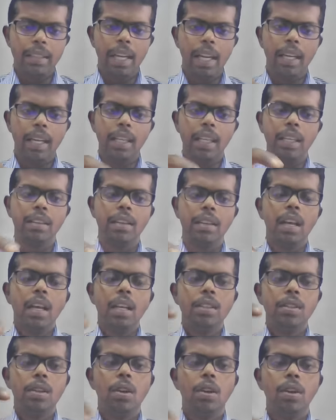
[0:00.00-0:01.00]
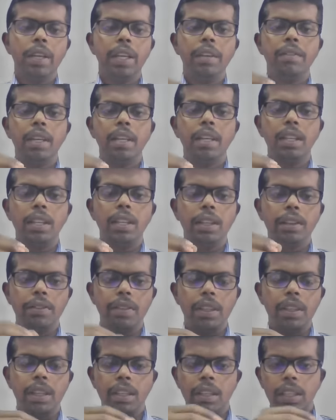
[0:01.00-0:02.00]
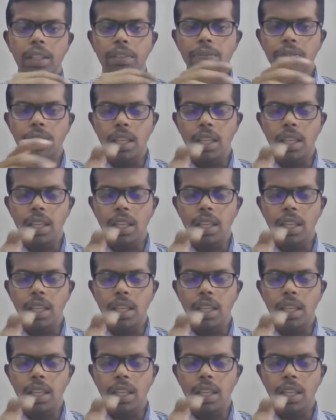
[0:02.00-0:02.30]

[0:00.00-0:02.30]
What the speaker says: And so even if